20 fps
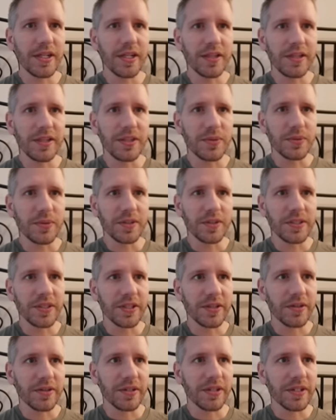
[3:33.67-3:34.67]
these ones
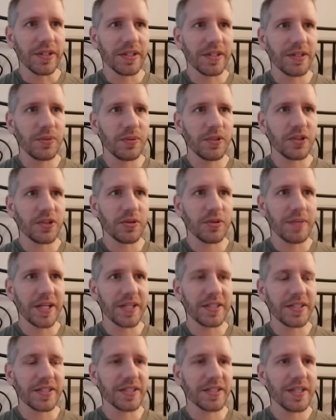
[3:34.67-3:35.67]
here, the winter
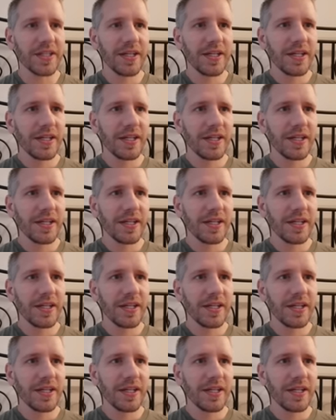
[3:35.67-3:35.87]
mitts.